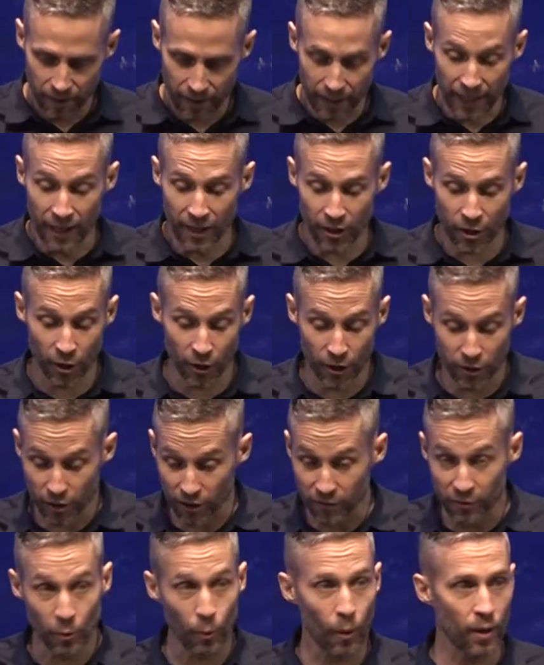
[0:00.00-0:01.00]
And I encourage
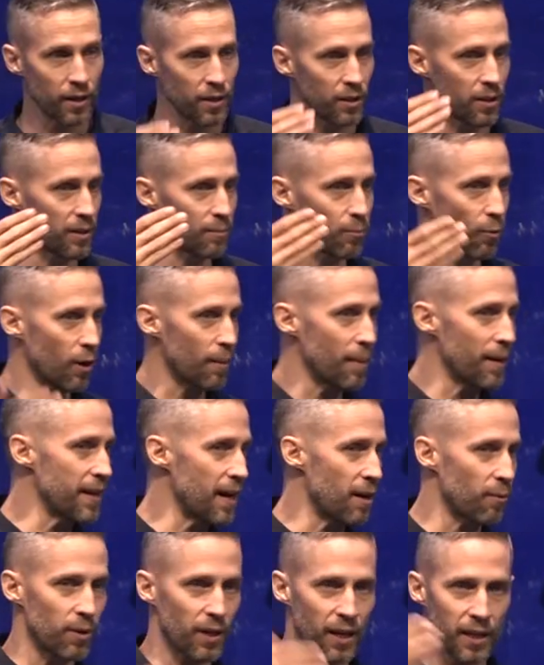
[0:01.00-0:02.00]
you, if you want to learn more about
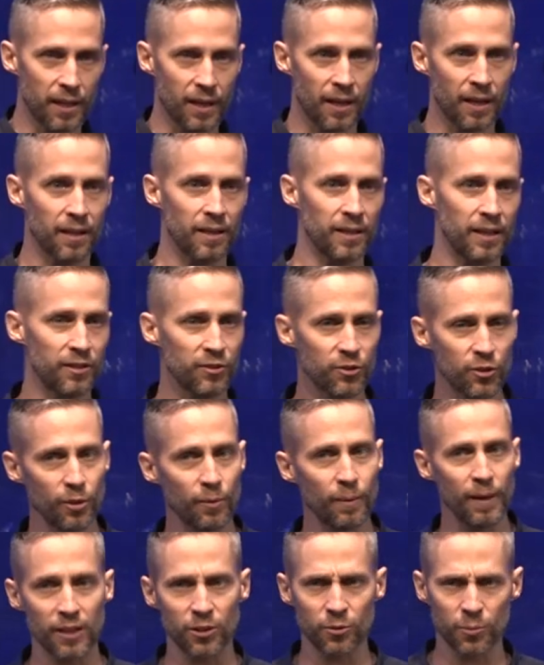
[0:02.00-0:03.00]
that, we're going to, in
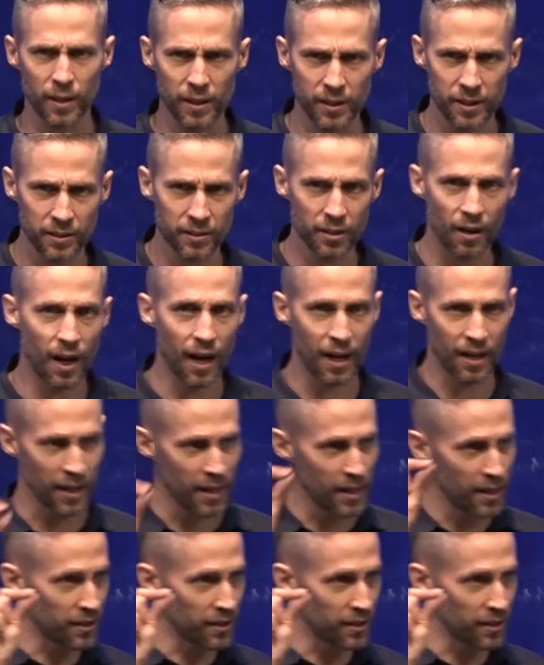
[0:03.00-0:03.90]
two weeks, we're going to talk